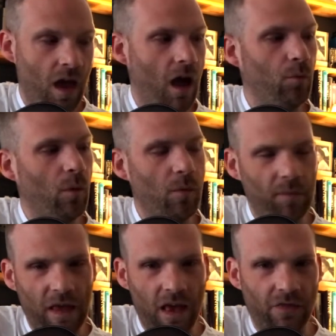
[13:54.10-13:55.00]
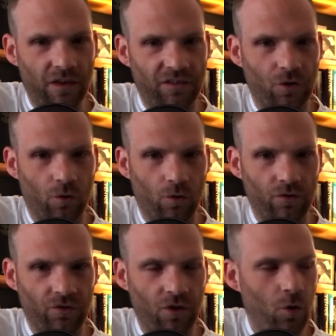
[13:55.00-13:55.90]
And when we're playing these
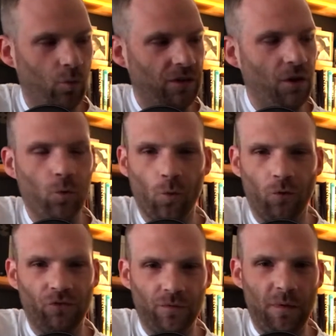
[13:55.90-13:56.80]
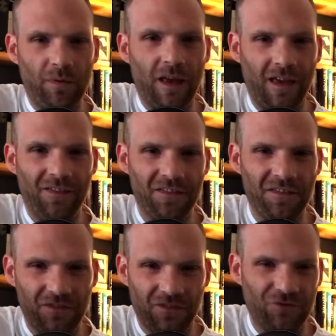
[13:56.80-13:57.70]
chords, we don't want to be playing
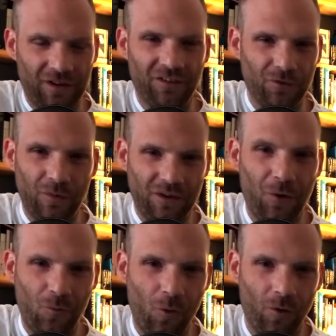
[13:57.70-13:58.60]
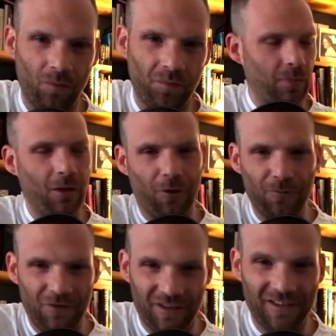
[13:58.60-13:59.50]
the strings that we don't want.
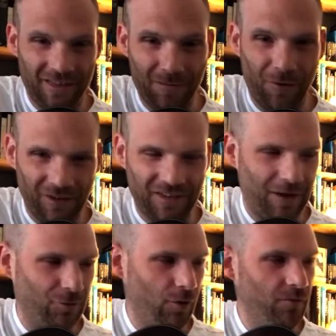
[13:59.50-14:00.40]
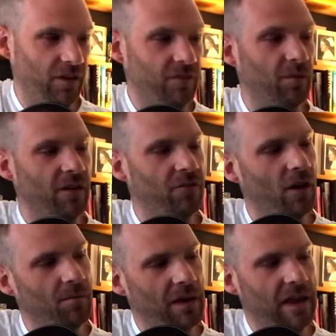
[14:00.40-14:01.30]
Obviously, that might sound obvious, but if I
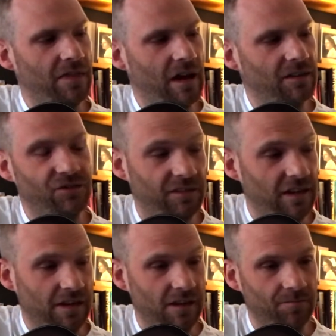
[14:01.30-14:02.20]
play that D